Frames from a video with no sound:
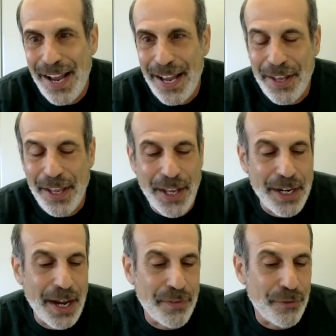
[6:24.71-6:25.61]
and then
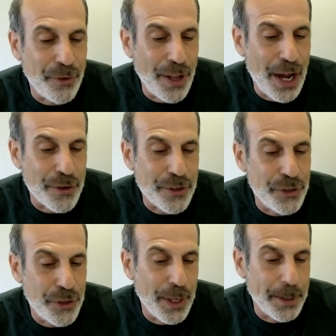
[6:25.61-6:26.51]
they'd have the full hour to
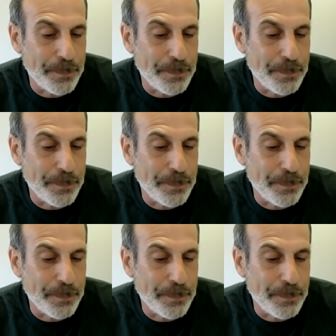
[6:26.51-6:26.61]
do it.